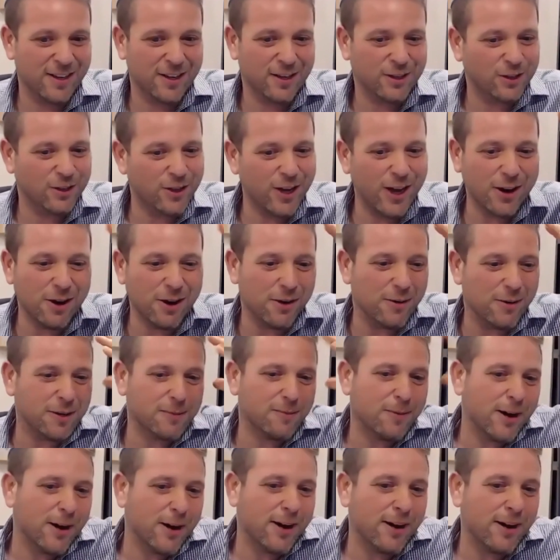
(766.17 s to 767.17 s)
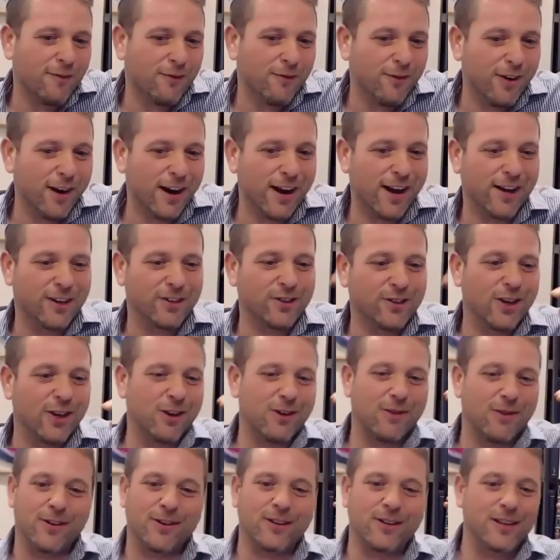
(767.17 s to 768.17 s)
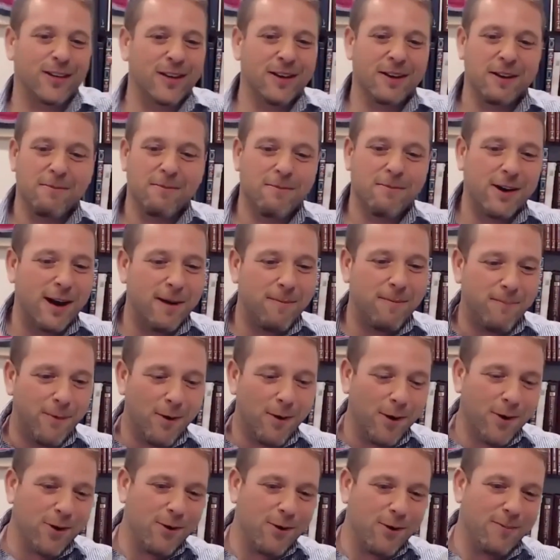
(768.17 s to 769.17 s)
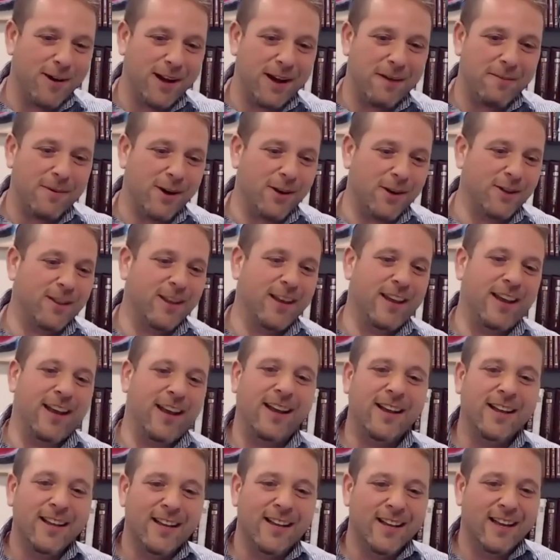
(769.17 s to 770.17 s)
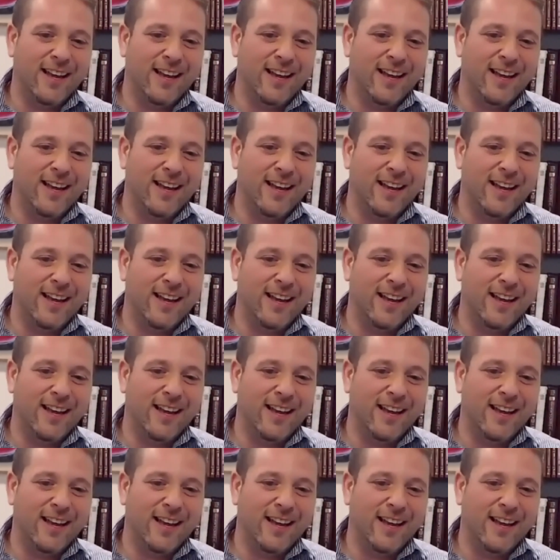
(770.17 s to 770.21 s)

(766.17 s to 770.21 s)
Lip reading: Jacob is very afraid. Jacob is very preoccupied about the